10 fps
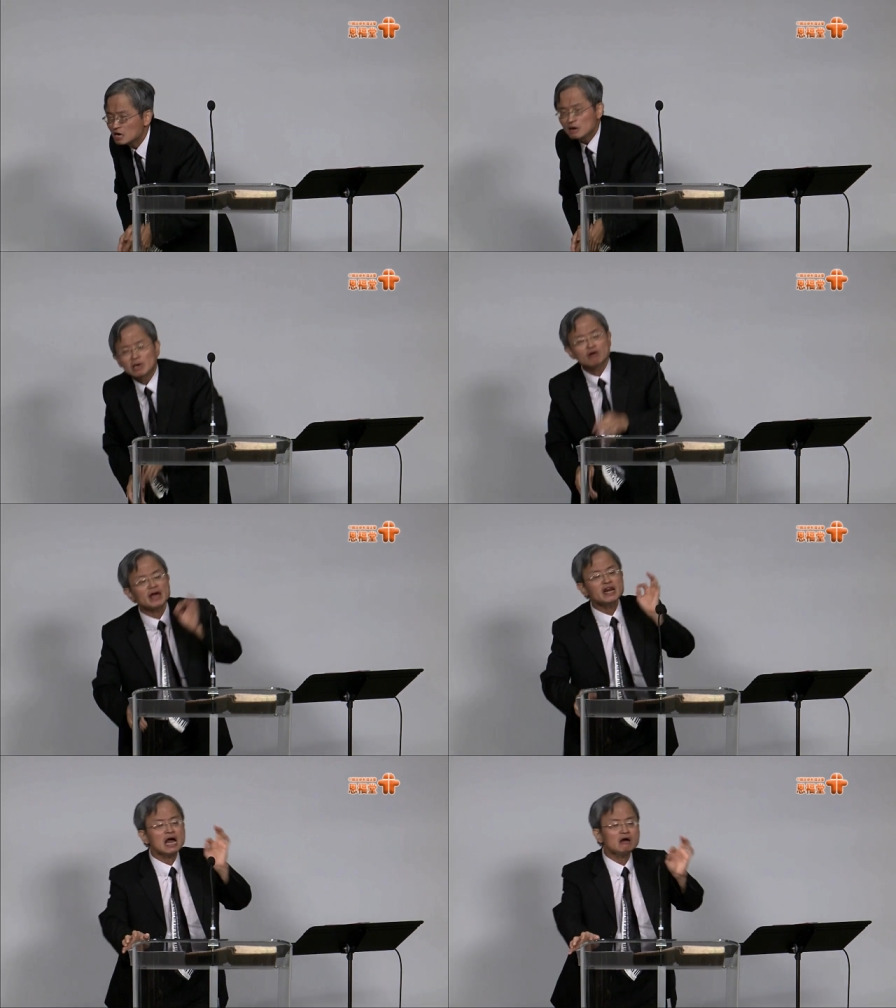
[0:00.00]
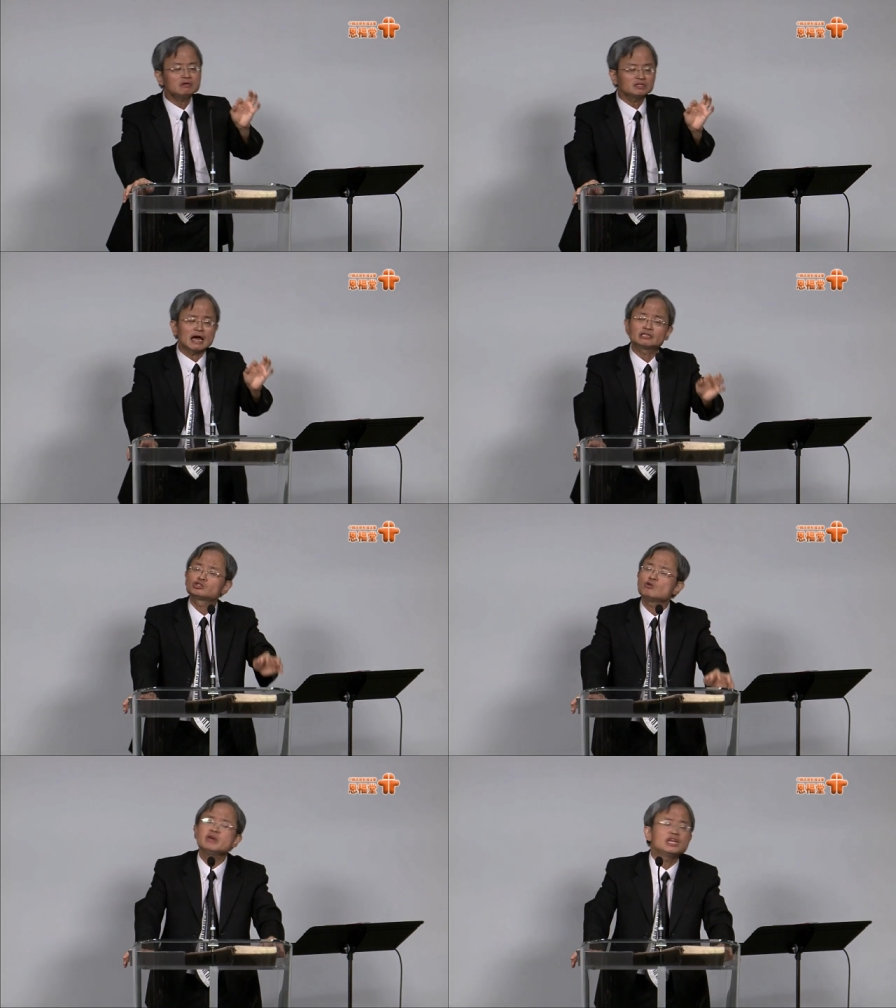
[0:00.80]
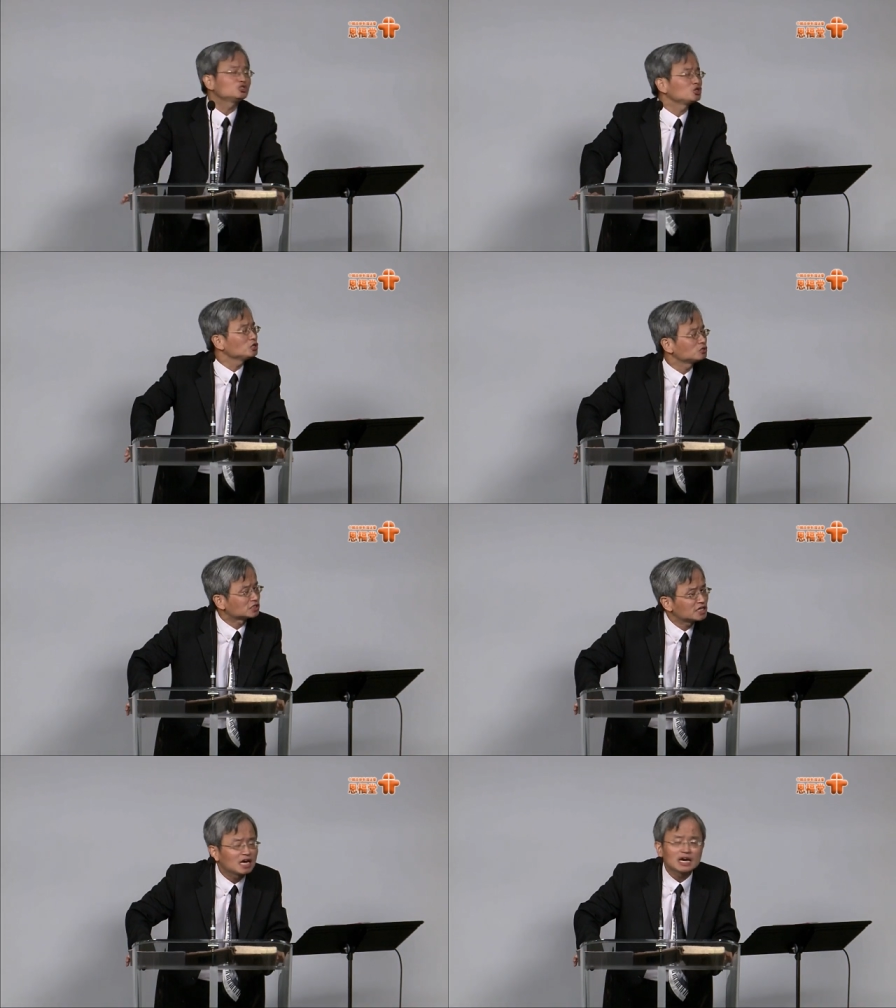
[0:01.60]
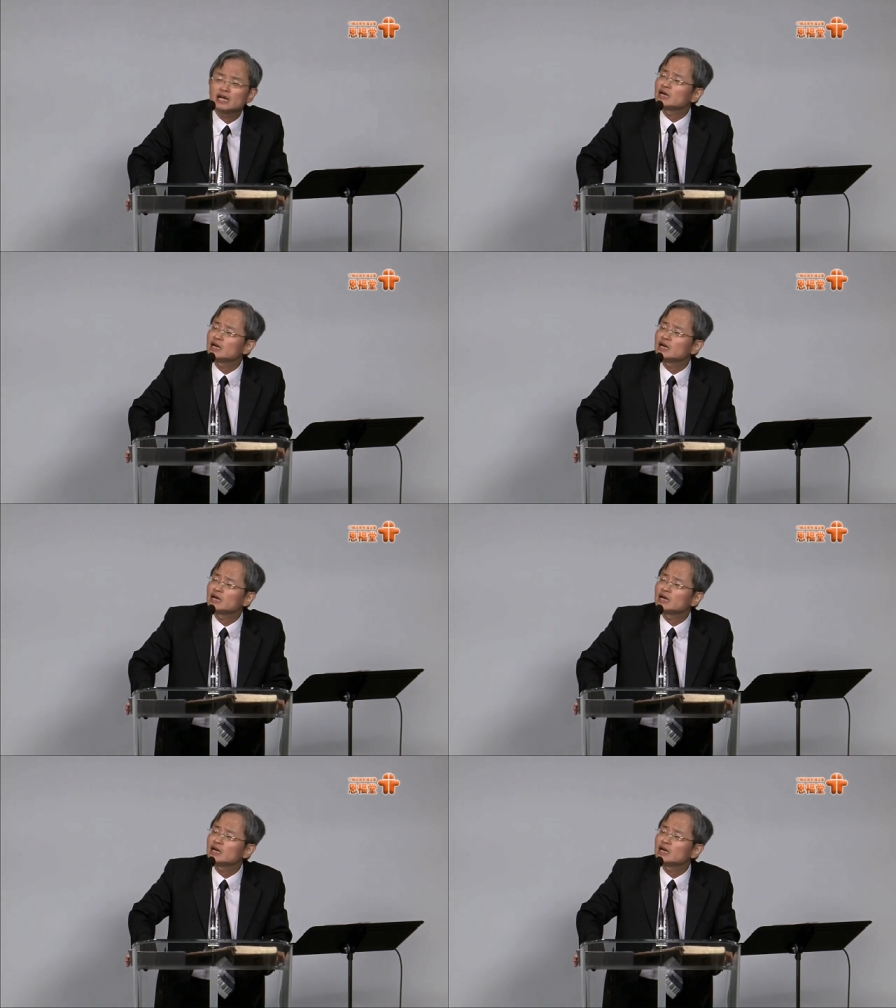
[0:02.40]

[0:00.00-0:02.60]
But right now, there are so many churches, they are like